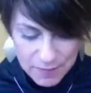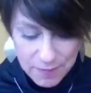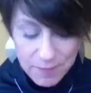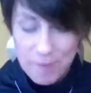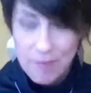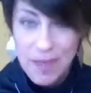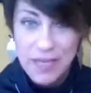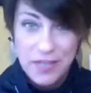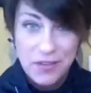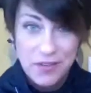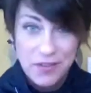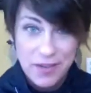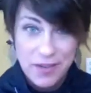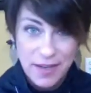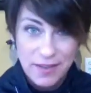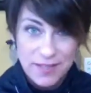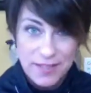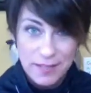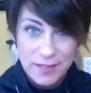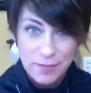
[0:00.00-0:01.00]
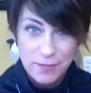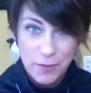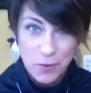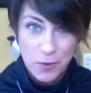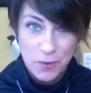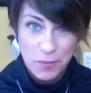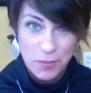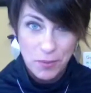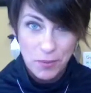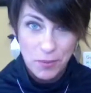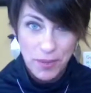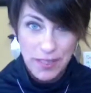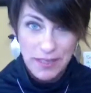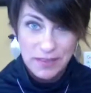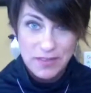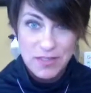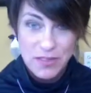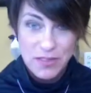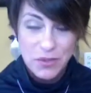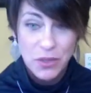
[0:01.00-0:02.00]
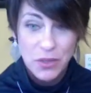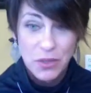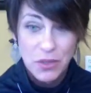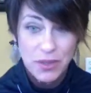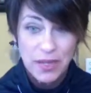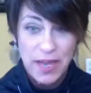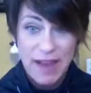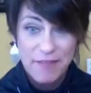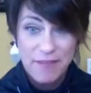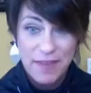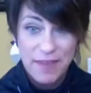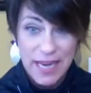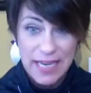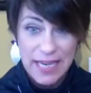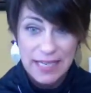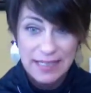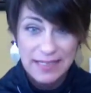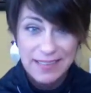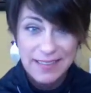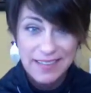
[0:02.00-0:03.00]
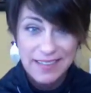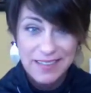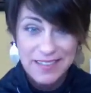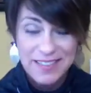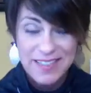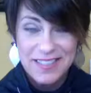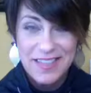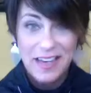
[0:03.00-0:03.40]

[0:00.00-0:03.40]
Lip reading: Make your nails the focal point, so you can have naked nails,